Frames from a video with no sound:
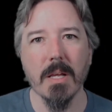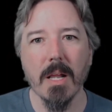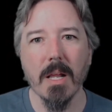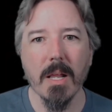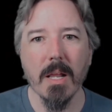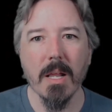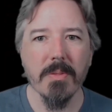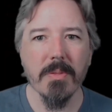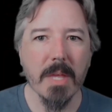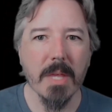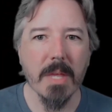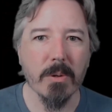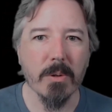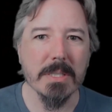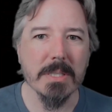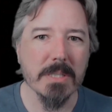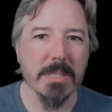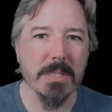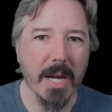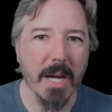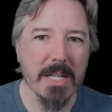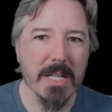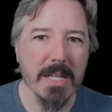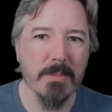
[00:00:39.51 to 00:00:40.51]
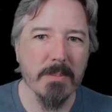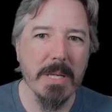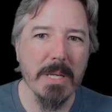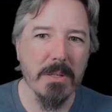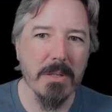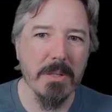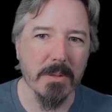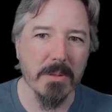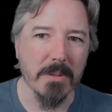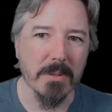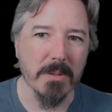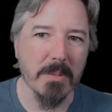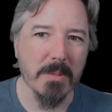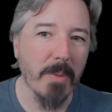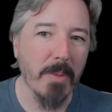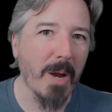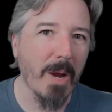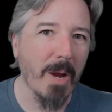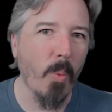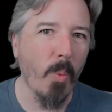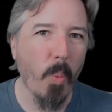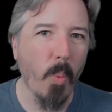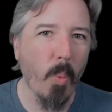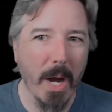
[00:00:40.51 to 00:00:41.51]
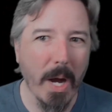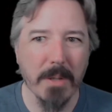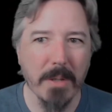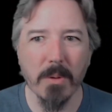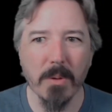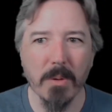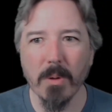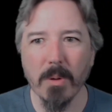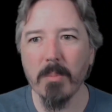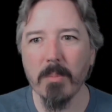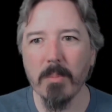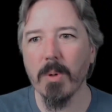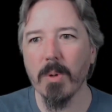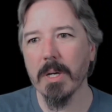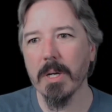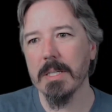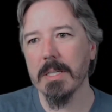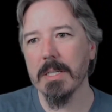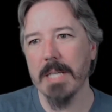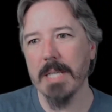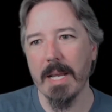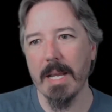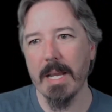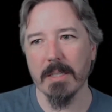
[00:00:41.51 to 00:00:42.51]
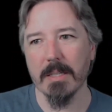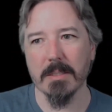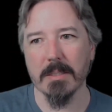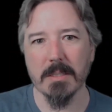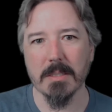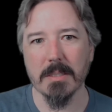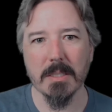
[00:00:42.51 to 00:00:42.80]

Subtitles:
that are assigned to be used by one or more containers